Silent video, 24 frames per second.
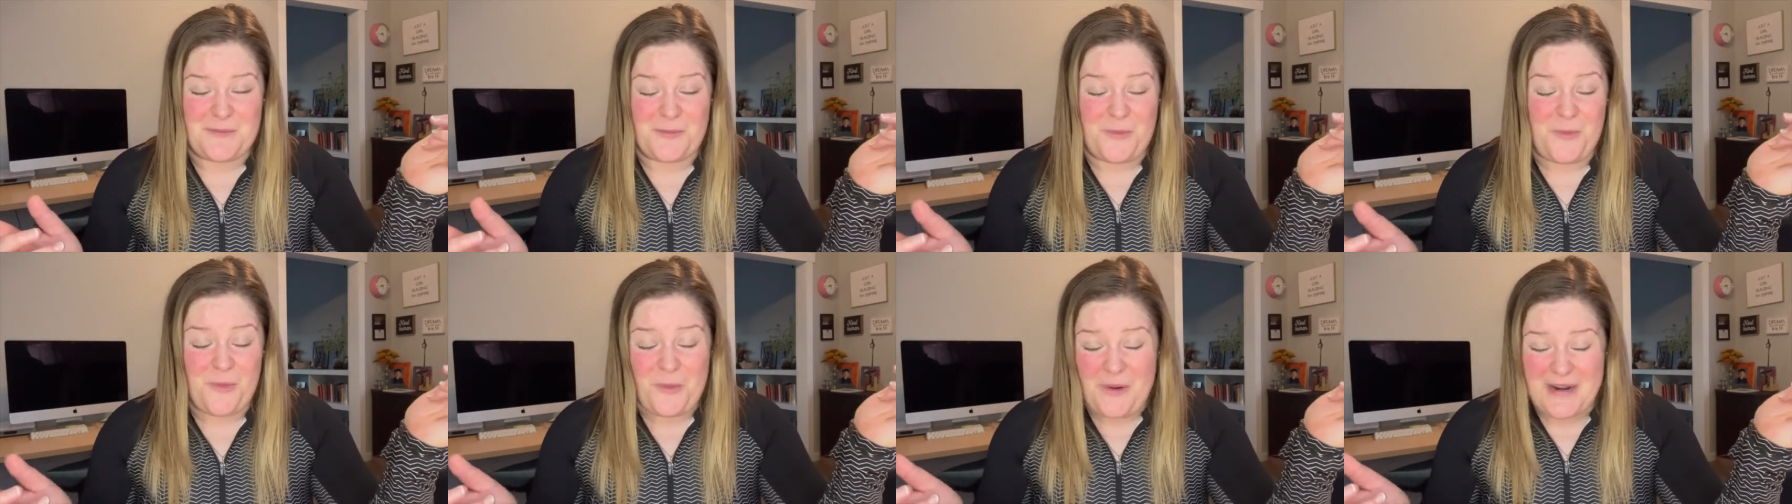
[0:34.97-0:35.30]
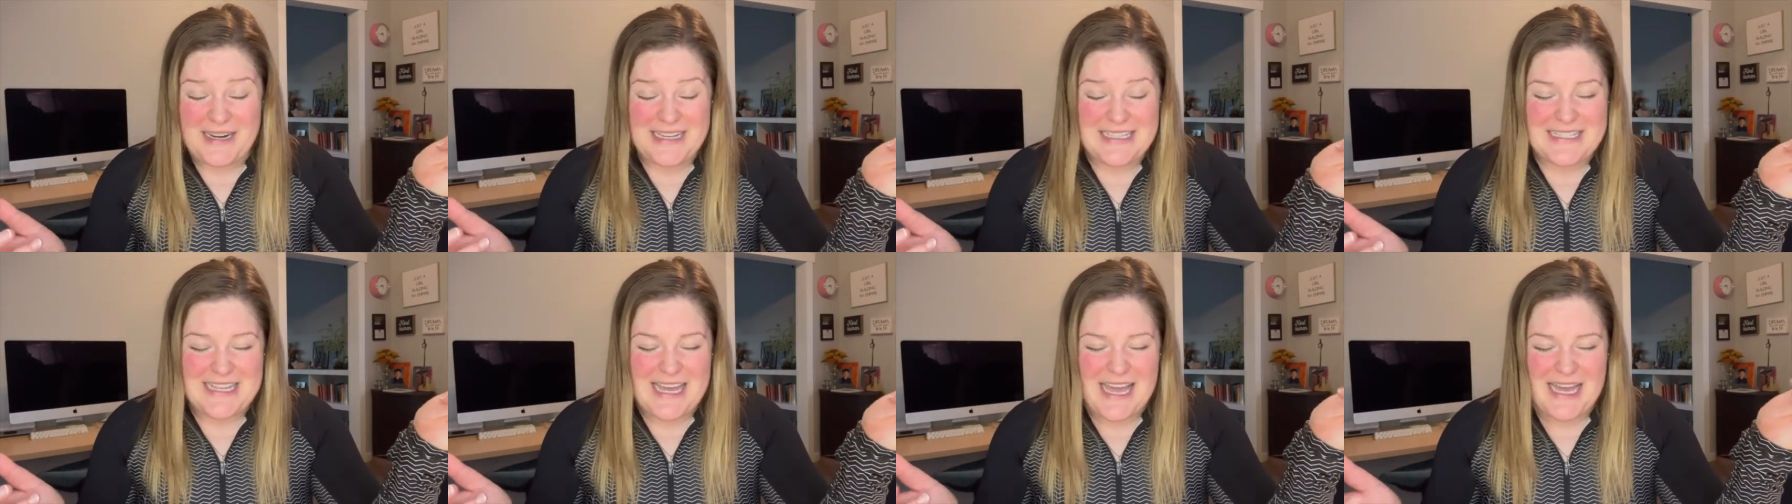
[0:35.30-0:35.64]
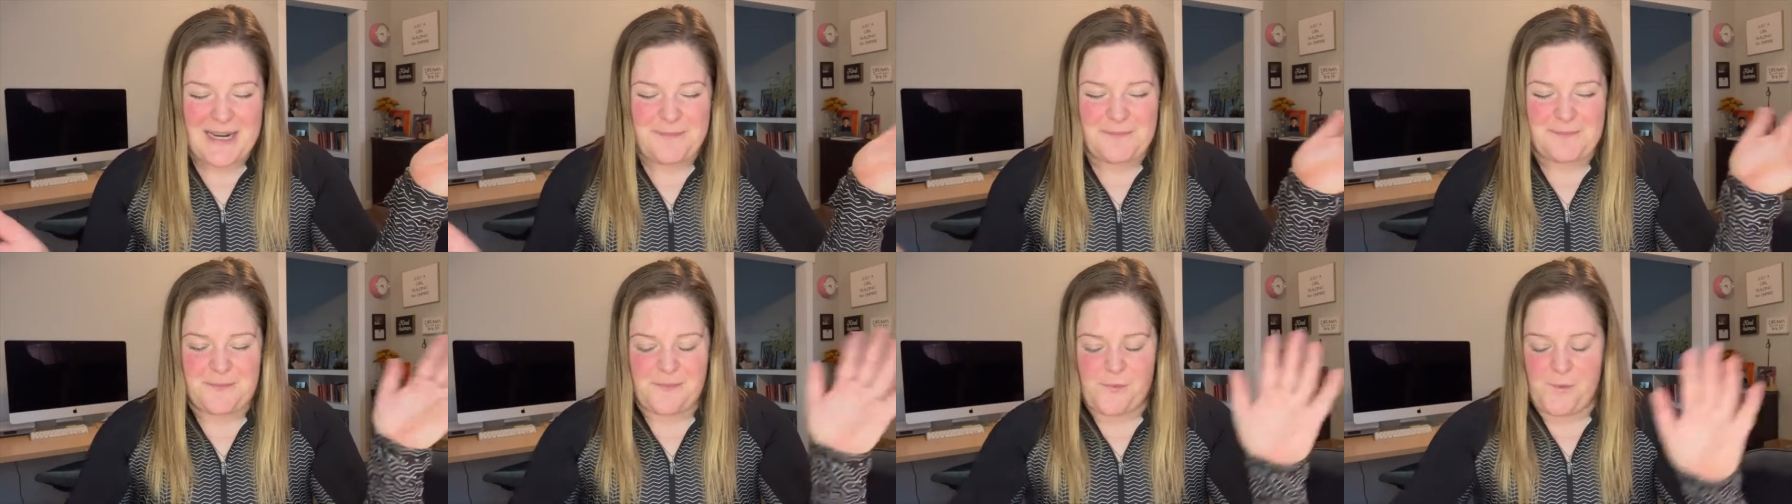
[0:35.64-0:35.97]
What is
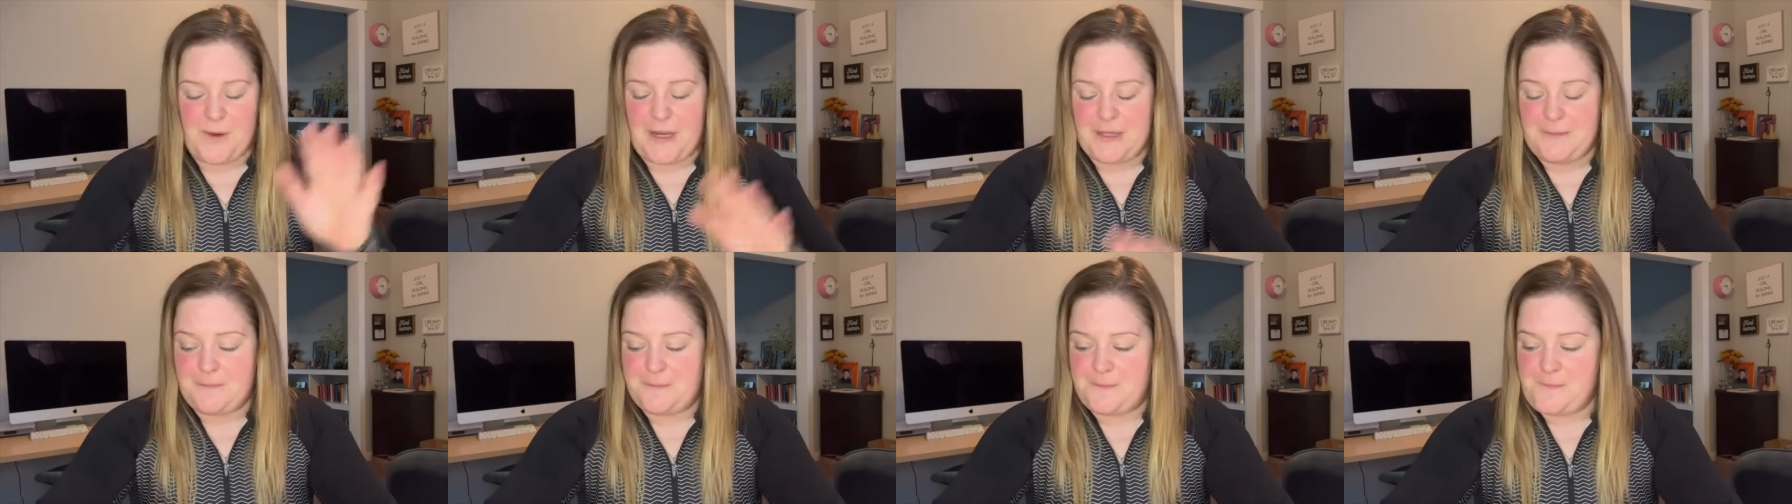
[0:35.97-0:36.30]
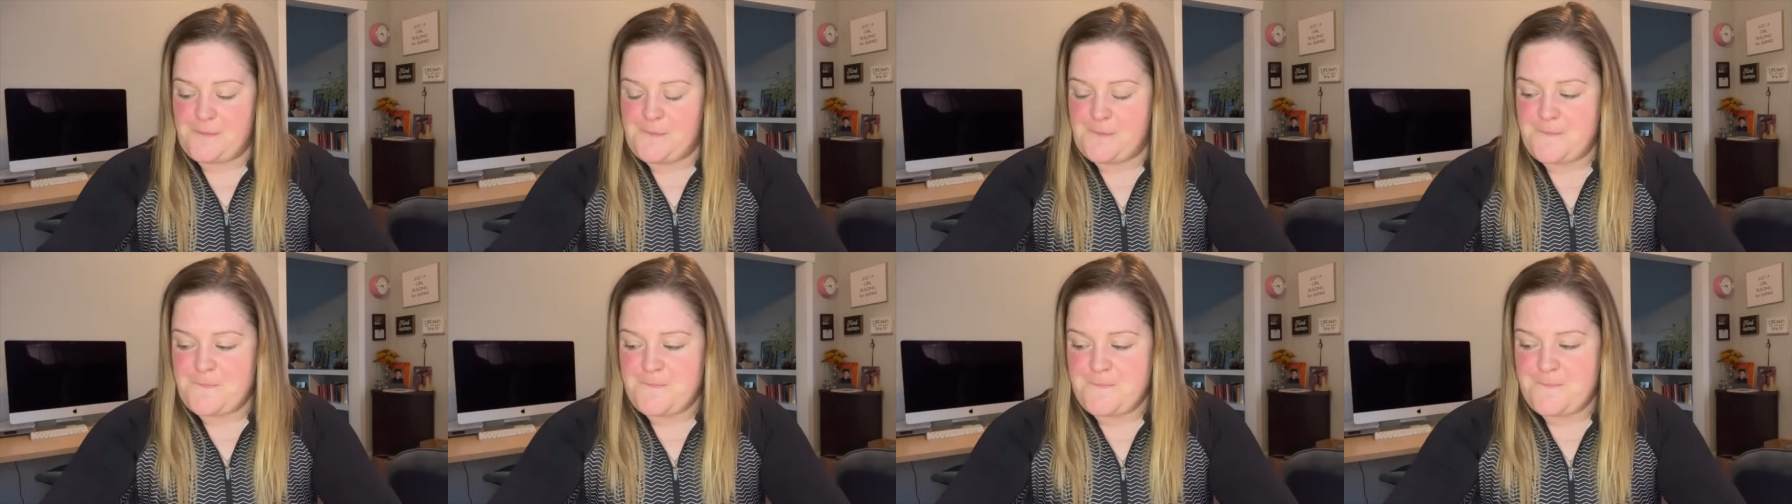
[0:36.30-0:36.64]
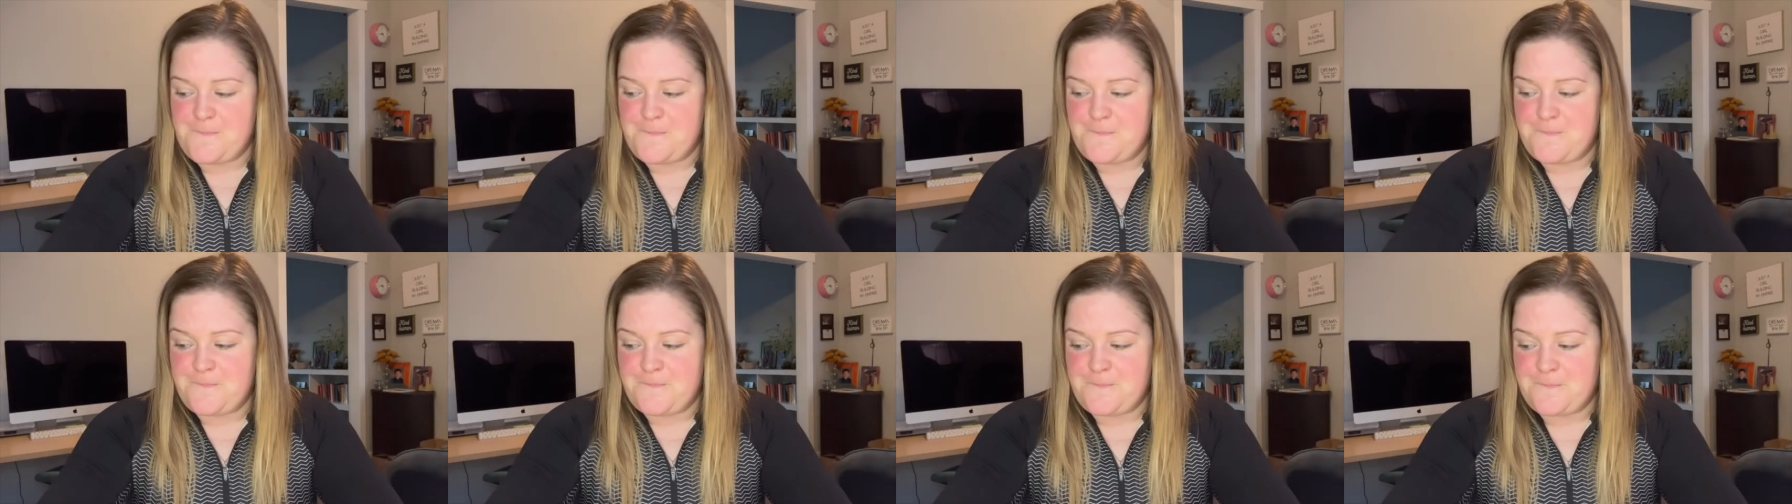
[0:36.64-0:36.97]
that? Well,
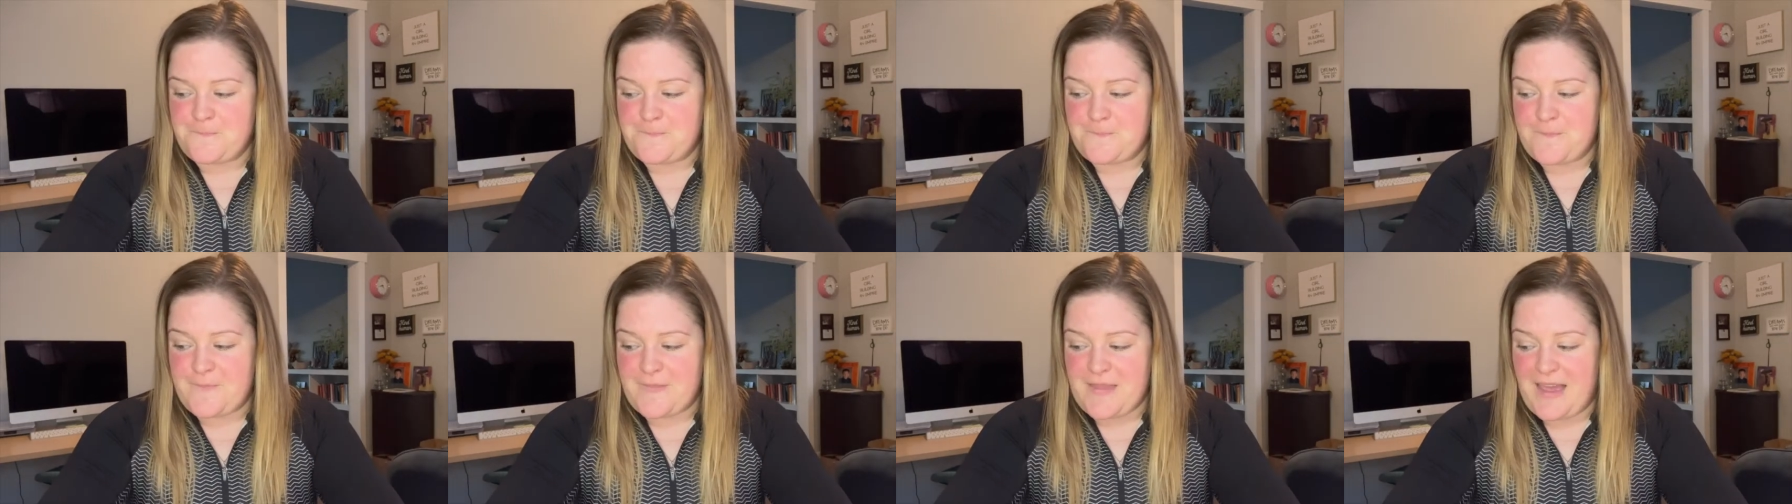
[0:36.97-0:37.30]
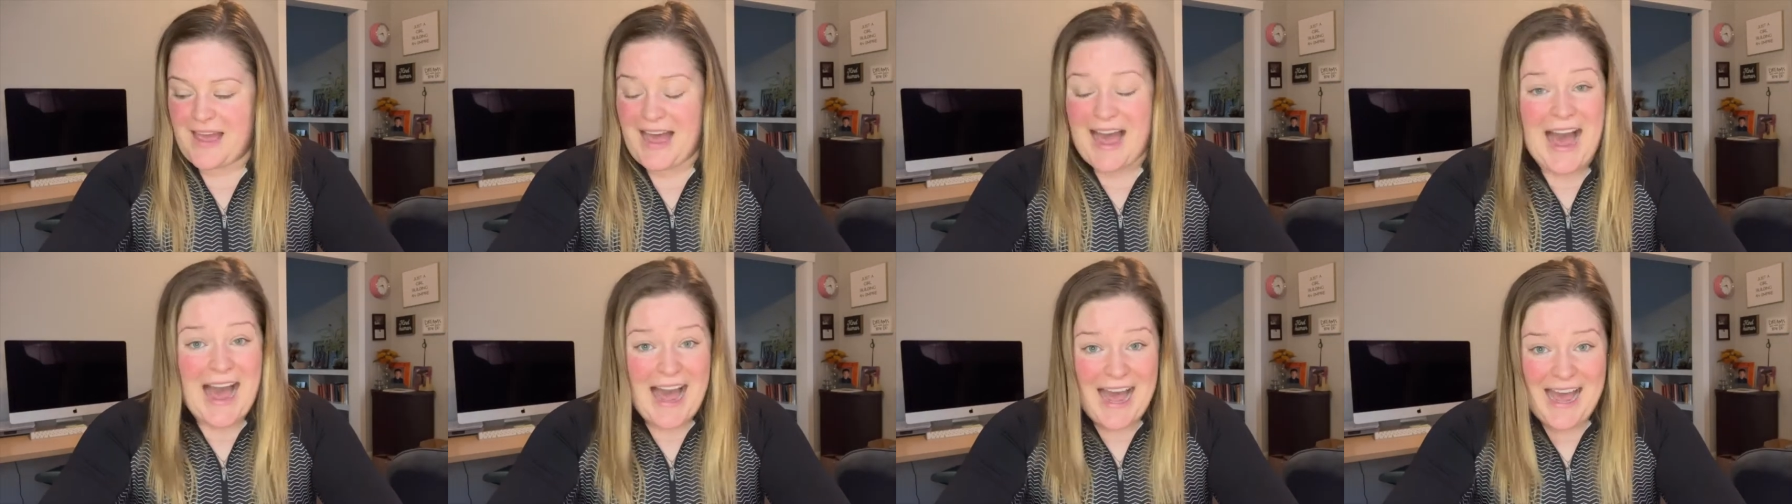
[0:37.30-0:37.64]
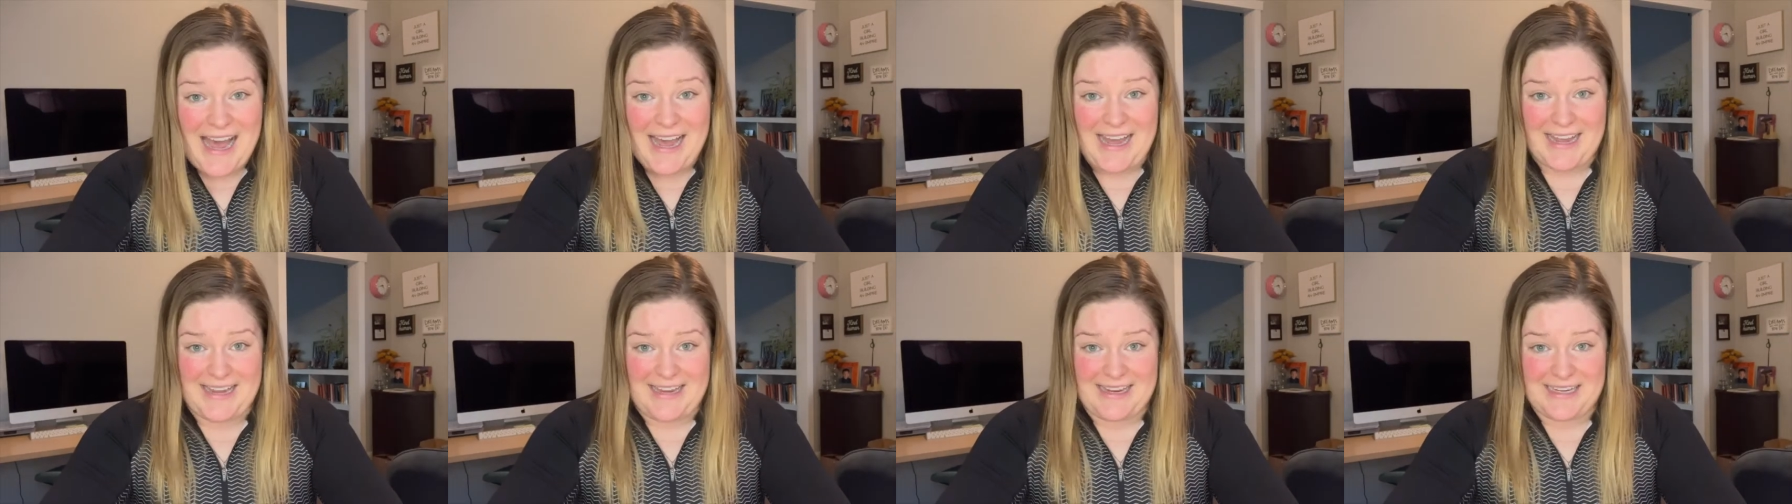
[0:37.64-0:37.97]

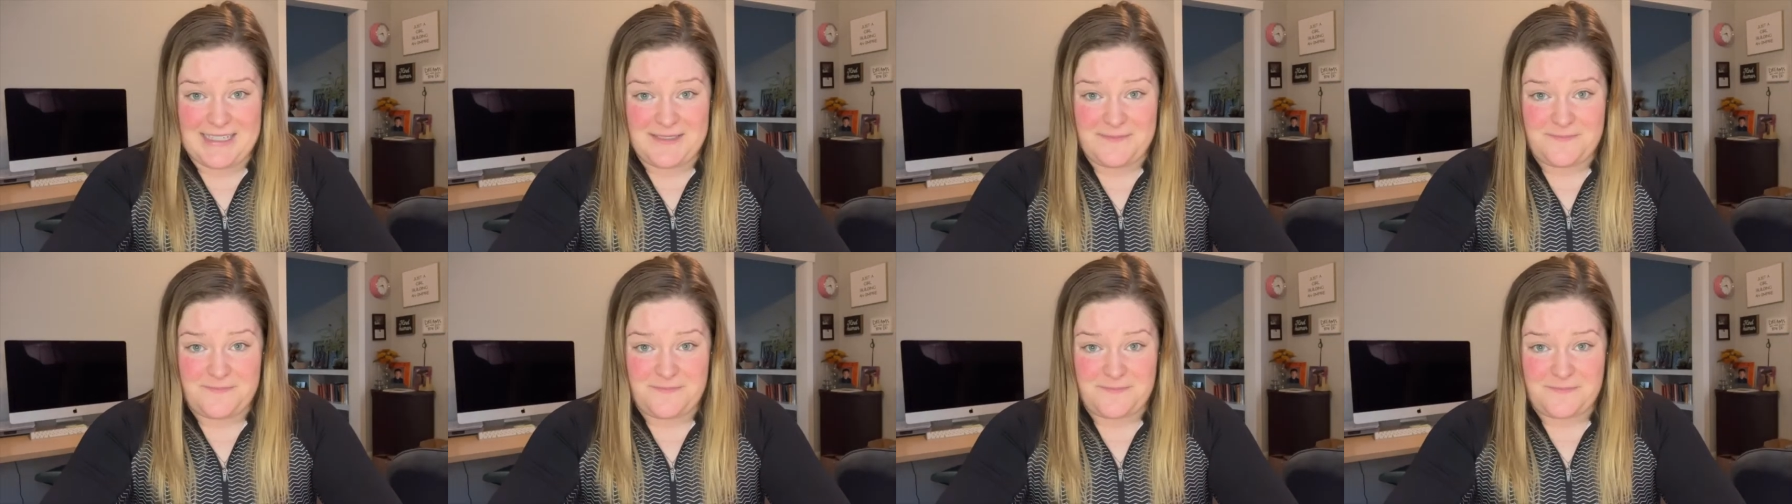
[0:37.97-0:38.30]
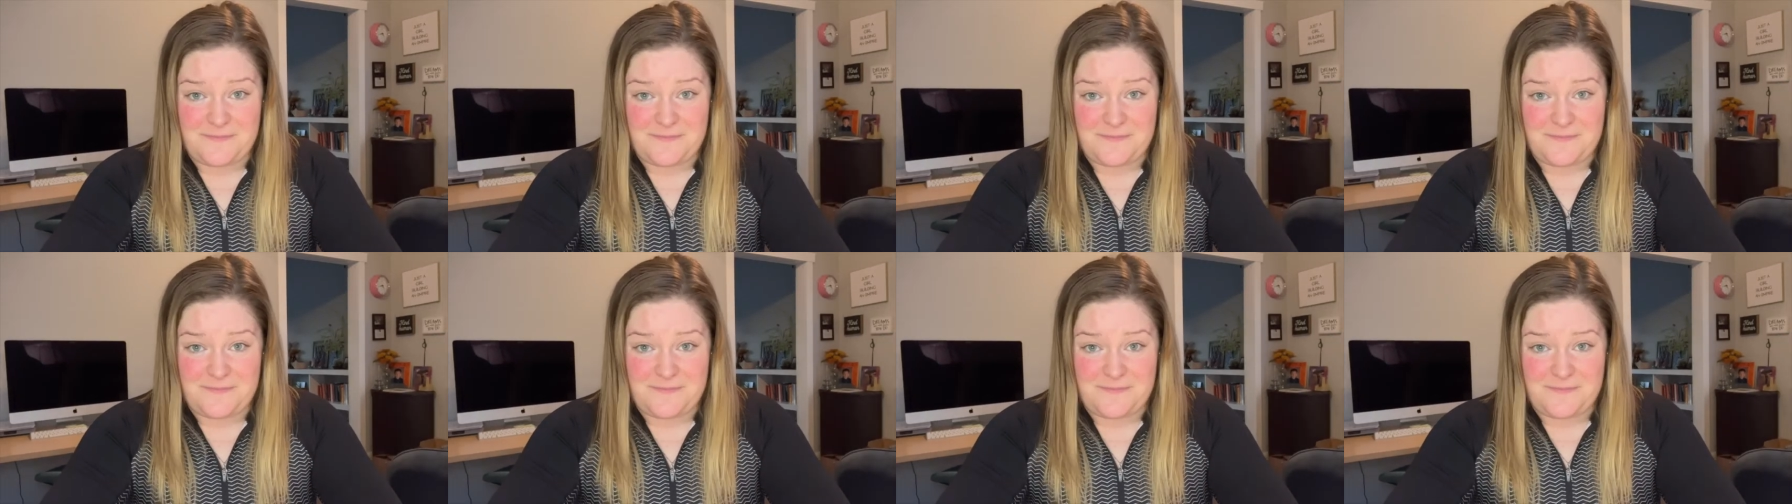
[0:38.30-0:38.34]
I